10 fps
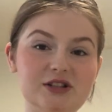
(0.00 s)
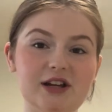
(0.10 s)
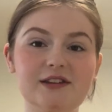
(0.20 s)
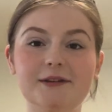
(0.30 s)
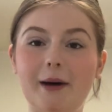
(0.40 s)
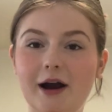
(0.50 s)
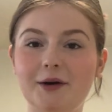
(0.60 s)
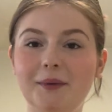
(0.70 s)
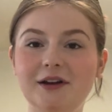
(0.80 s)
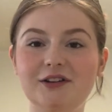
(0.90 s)

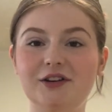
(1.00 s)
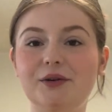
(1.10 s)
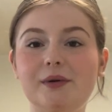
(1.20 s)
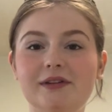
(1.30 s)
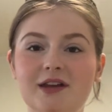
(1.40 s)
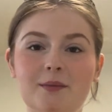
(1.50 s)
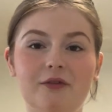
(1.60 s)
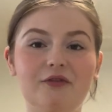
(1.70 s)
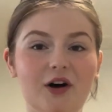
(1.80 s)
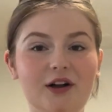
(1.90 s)
inspired me to do some
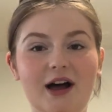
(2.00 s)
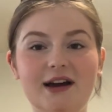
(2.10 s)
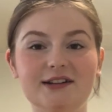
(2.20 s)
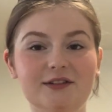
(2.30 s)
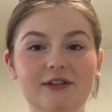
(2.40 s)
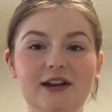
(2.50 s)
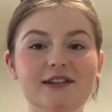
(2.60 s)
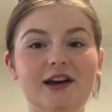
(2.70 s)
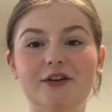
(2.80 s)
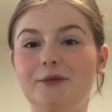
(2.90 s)
fall
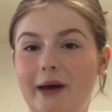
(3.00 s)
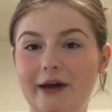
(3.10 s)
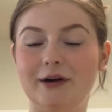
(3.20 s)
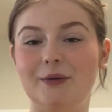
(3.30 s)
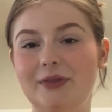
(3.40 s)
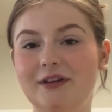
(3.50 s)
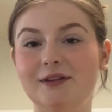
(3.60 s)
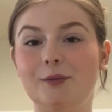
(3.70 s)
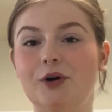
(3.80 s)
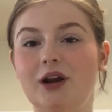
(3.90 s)
activities of my own
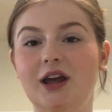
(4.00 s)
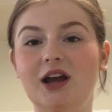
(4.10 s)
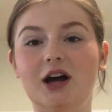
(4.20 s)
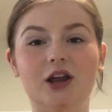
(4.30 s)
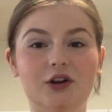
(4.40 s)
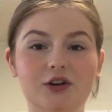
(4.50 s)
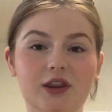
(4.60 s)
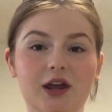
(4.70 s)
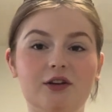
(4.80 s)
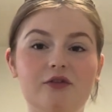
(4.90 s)
this morning other
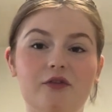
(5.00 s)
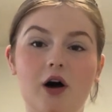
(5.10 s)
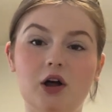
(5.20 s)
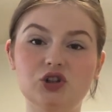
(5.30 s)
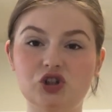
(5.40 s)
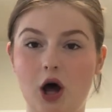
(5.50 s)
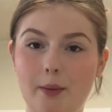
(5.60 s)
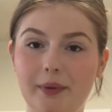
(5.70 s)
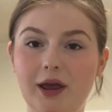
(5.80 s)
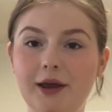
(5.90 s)
than fall
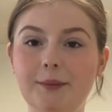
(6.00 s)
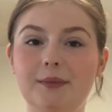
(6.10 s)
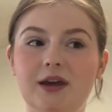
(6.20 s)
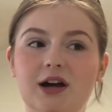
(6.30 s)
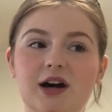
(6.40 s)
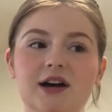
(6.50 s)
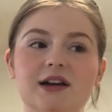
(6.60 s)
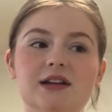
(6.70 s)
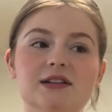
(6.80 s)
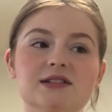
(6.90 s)
shopping,
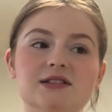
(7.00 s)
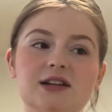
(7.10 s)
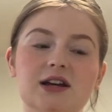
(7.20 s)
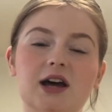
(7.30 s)
because